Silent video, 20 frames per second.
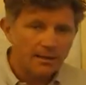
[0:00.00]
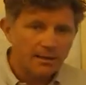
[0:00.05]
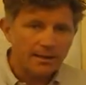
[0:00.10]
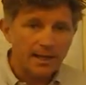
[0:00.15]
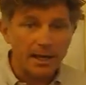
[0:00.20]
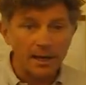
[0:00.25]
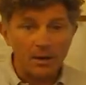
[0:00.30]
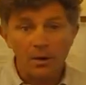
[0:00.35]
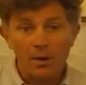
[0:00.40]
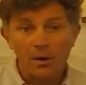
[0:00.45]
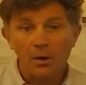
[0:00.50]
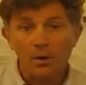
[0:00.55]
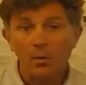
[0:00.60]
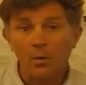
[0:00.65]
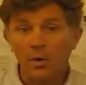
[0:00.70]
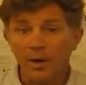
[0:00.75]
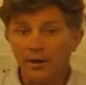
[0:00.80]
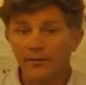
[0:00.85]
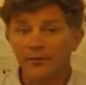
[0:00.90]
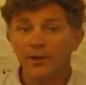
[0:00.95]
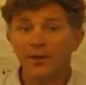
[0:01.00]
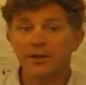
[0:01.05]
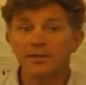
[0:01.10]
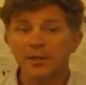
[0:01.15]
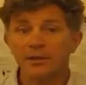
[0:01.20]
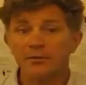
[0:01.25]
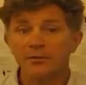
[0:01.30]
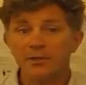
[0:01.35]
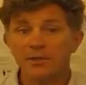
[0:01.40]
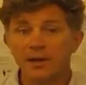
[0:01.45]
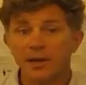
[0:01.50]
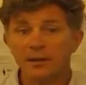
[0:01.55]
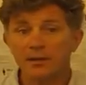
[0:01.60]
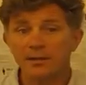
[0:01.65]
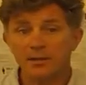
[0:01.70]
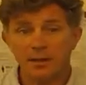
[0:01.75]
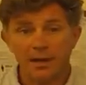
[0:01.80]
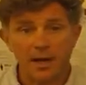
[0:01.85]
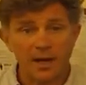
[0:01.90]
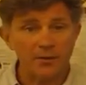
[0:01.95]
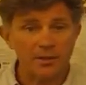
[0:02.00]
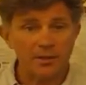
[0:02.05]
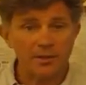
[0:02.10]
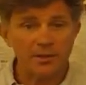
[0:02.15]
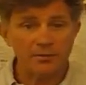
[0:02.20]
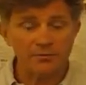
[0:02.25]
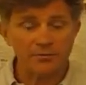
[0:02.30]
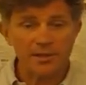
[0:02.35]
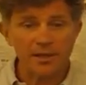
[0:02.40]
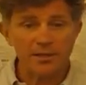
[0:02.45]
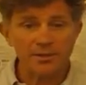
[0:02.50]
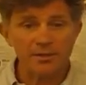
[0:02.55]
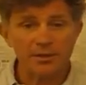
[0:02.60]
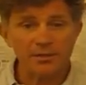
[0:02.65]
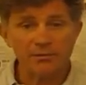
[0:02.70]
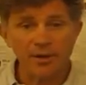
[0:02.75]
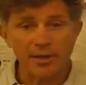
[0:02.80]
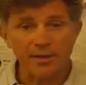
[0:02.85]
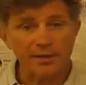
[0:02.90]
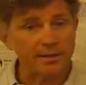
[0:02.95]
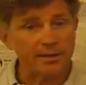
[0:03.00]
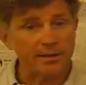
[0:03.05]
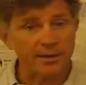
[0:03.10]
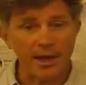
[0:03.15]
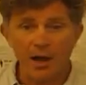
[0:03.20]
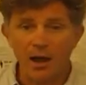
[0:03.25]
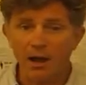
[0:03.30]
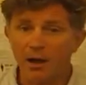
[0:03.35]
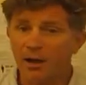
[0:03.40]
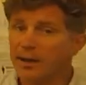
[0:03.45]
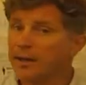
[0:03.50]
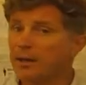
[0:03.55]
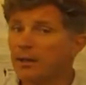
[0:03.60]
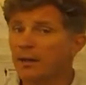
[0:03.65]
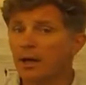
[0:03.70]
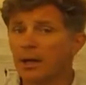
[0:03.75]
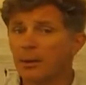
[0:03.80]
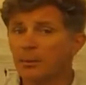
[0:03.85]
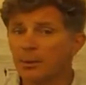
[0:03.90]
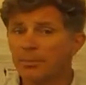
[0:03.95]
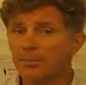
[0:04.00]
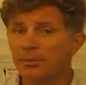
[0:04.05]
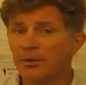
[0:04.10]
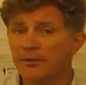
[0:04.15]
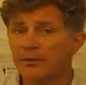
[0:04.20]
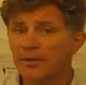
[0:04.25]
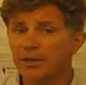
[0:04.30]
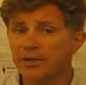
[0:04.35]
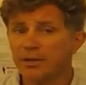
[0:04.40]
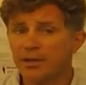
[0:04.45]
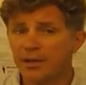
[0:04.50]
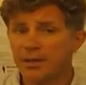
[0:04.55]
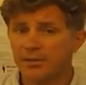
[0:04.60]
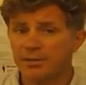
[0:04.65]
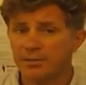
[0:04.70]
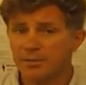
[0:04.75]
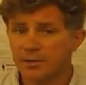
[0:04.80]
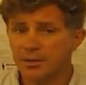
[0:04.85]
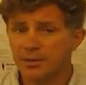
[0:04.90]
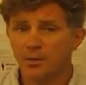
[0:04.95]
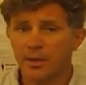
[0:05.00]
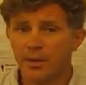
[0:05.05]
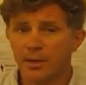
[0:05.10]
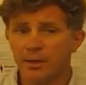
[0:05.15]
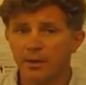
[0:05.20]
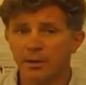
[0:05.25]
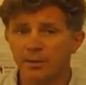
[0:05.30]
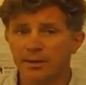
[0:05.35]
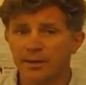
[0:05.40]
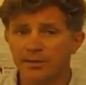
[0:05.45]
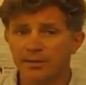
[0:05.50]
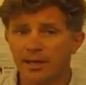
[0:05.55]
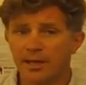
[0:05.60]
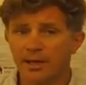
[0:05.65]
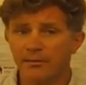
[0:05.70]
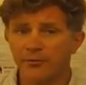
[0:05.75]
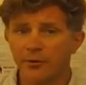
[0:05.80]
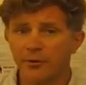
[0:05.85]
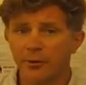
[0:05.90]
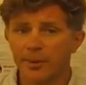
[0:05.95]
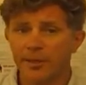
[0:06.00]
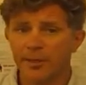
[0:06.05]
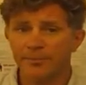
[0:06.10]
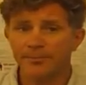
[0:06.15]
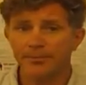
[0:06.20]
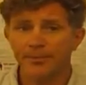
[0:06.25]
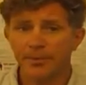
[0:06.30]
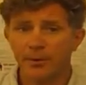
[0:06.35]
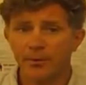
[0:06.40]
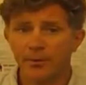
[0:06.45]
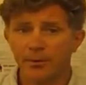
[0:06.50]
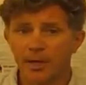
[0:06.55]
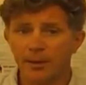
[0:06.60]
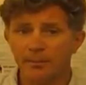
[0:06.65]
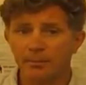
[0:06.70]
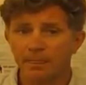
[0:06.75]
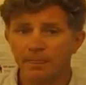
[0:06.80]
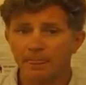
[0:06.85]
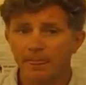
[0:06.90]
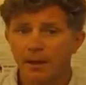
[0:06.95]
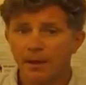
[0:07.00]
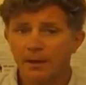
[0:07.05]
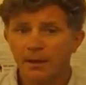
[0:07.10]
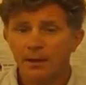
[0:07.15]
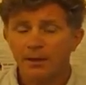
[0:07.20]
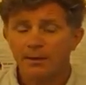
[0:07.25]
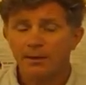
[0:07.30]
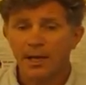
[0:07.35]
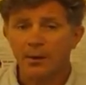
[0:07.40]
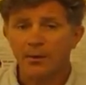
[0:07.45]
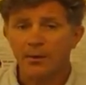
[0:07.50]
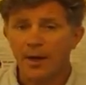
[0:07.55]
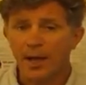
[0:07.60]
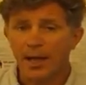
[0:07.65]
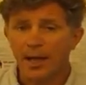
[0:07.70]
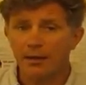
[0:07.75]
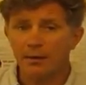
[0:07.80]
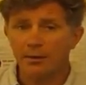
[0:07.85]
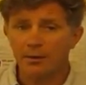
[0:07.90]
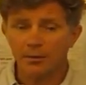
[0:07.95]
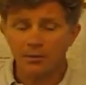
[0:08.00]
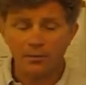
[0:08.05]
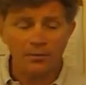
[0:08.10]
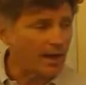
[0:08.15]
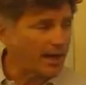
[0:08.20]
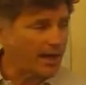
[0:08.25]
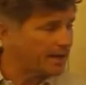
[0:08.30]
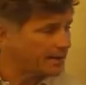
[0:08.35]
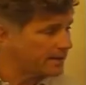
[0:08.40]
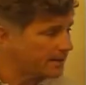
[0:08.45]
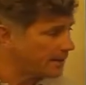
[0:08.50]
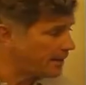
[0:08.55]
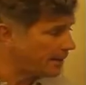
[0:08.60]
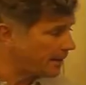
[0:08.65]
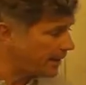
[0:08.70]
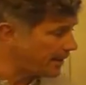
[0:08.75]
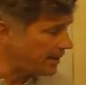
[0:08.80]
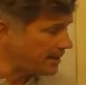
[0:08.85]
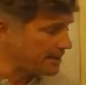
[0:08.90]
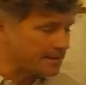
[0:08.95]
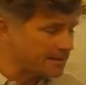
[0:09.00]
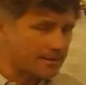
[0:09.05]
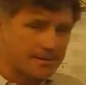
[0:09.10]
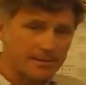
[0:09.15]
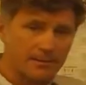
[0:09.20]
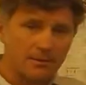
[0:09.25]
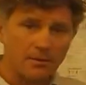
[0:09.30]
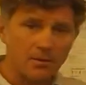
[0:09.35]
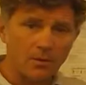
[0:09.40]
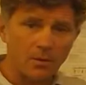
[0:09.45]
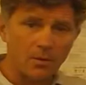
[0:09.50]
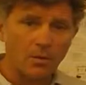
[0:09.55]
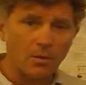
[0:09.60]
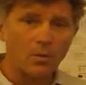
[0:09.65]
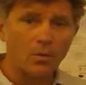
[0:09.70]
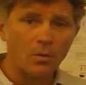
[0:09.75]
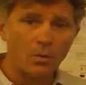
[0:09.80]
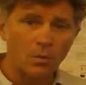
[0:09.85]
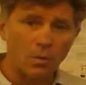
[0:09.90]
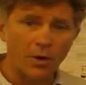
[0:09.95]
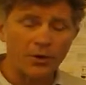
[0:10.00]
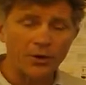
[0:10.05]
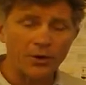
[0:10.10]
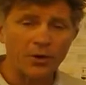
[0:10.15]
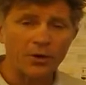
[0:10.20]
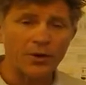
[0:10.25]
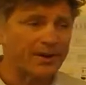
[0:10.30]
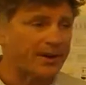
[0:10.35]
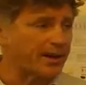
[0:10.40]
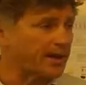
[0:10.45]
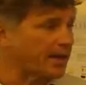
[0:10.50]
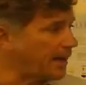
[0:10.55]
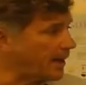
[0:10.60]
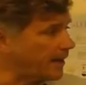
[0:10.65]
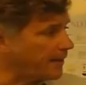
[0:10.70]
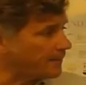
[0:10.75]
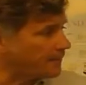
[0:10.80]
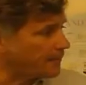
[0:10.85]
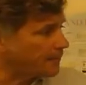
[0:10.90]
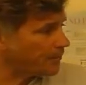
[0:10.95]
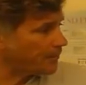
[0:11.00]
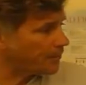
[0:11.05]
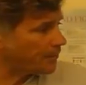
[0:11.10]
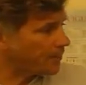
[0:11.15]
Now, we've looked at the results. I've looked at the results from grade. They are in line with previous years, so we're holding to that formula. Okay, now that is what you're going to get.